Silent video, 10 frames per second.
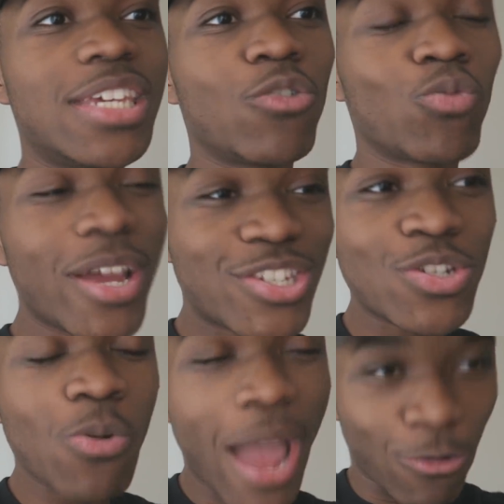the
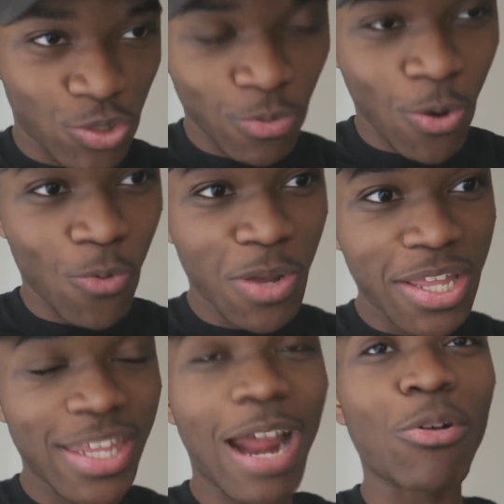original outro
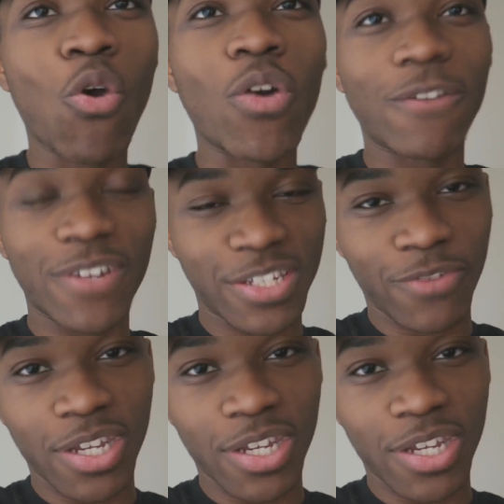that I recorded for this